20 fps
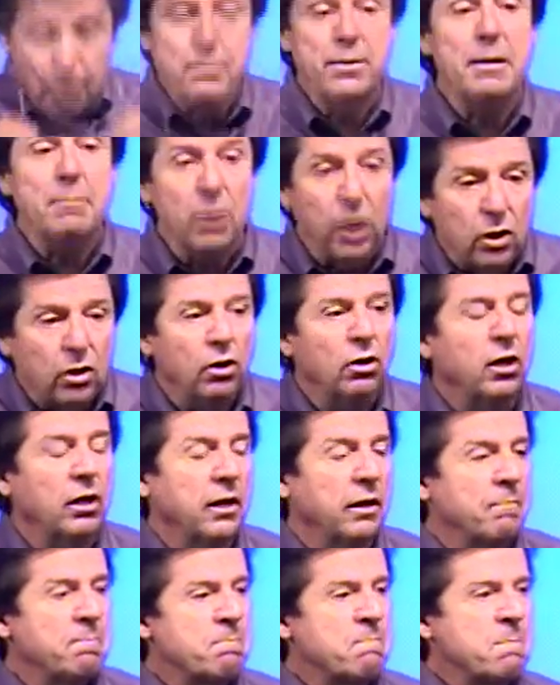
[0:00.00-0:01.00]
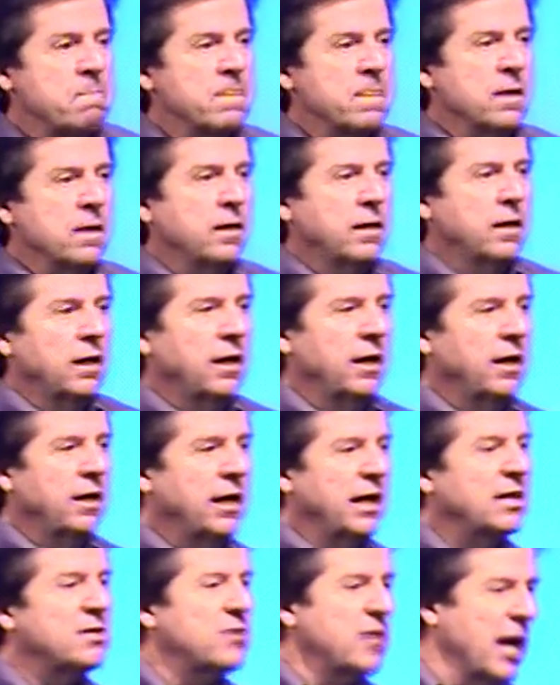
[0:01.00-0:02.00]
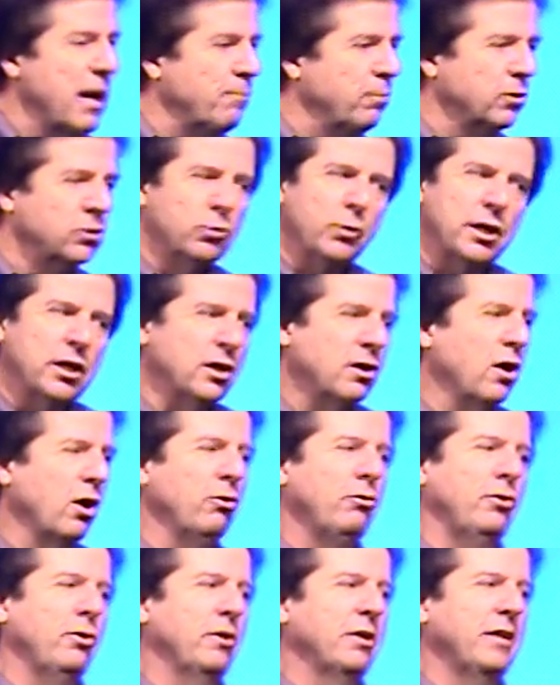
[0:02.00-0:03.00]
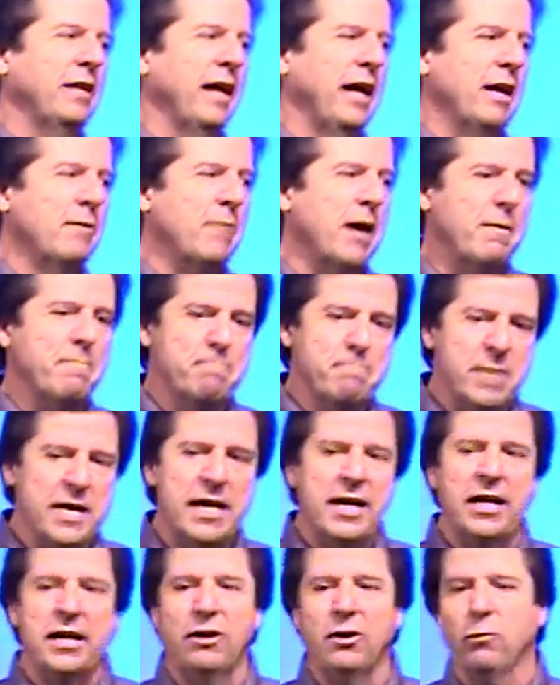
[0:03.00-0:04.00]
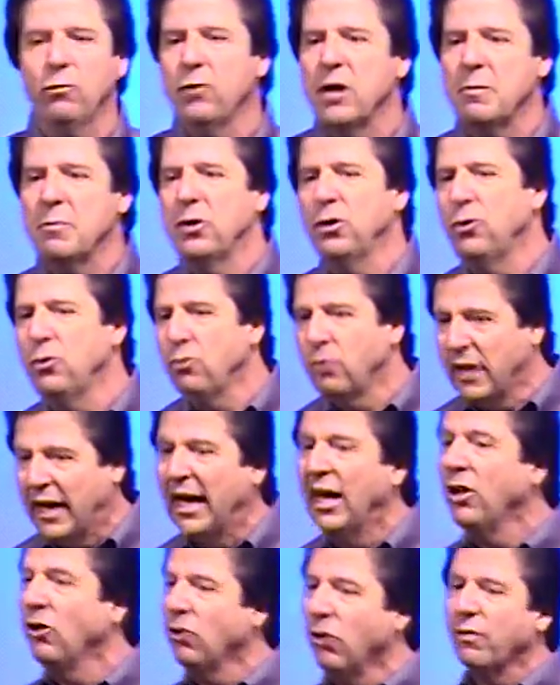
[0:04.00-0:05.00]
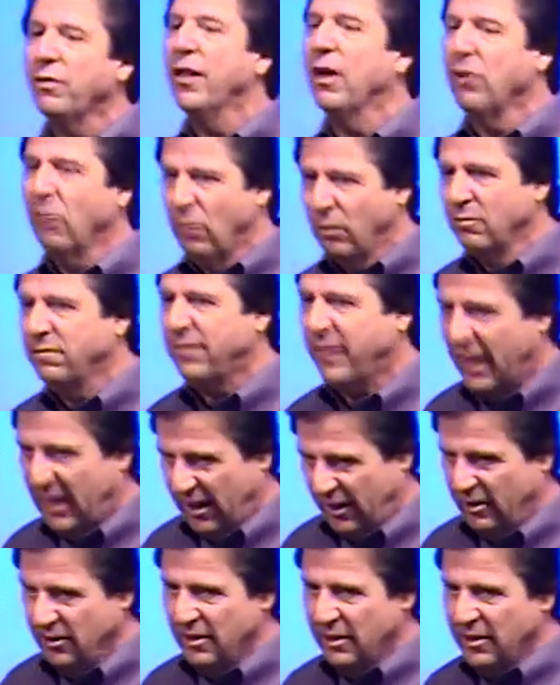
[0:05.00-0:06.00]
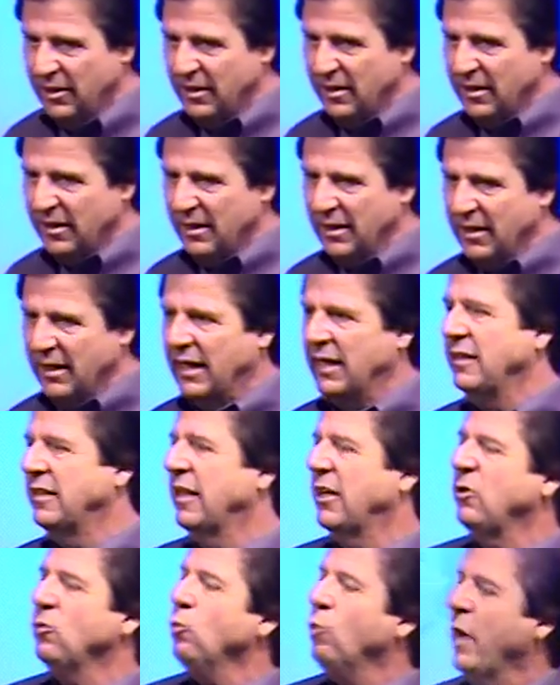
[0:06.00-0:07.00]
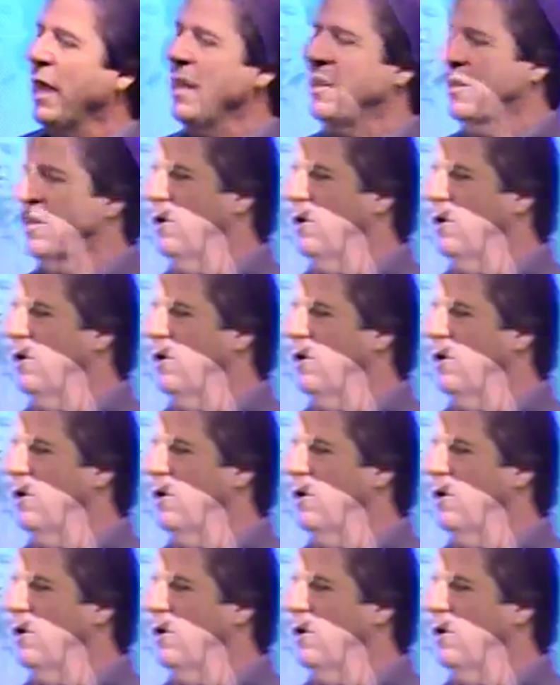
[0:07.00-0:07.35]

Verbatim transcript: biblical uh, examples we could go to today about men or women who kindled their own fire and didn't wait to